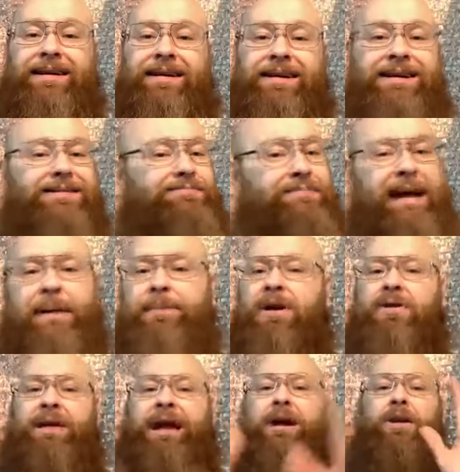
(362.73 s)
Maybe you're
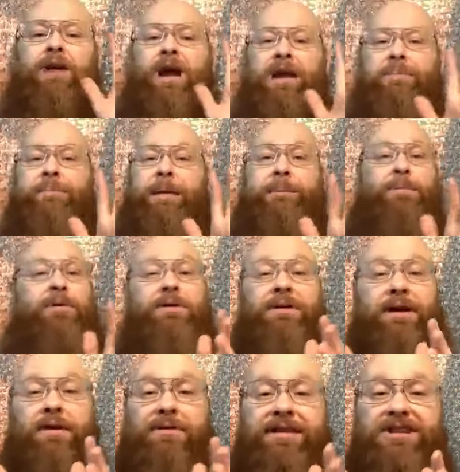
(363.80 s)
like a lot of people, a
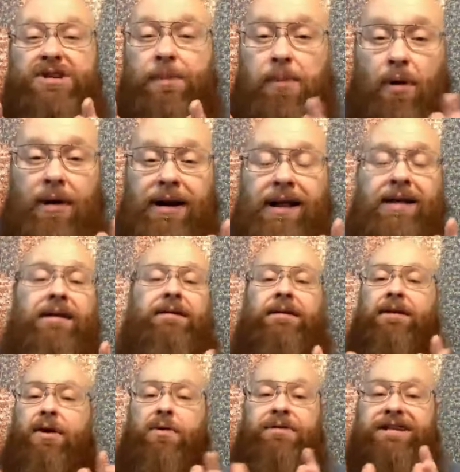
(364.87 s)
little disappointed and a
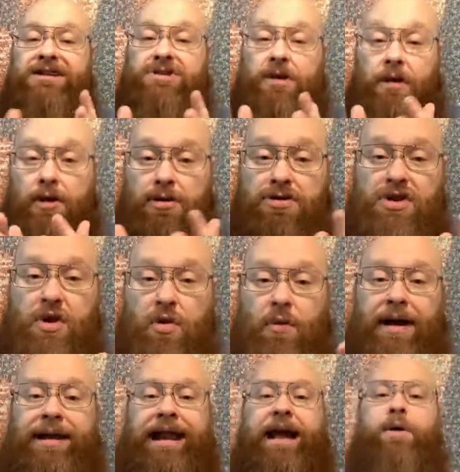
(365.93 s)
little disillusioned
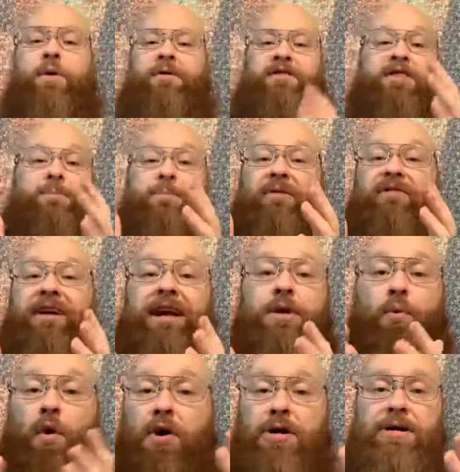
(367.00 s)
right now over the prophetic
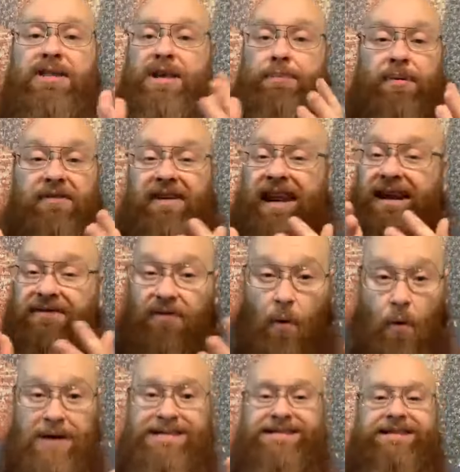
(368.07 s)
word and the prophetic
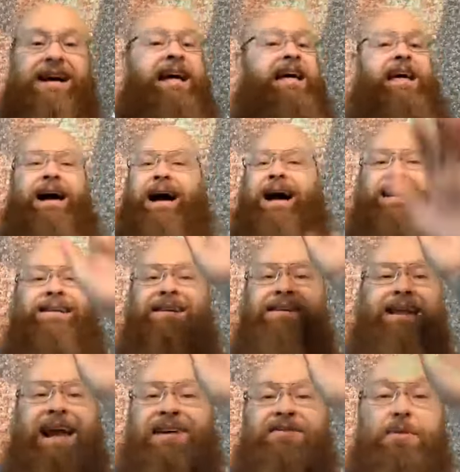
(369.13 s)
voice. I didn't
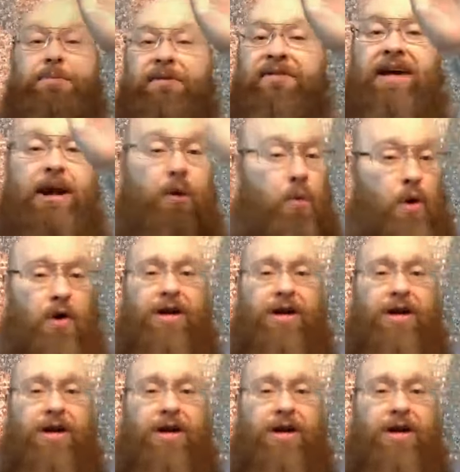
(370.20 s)
have a prophetic word.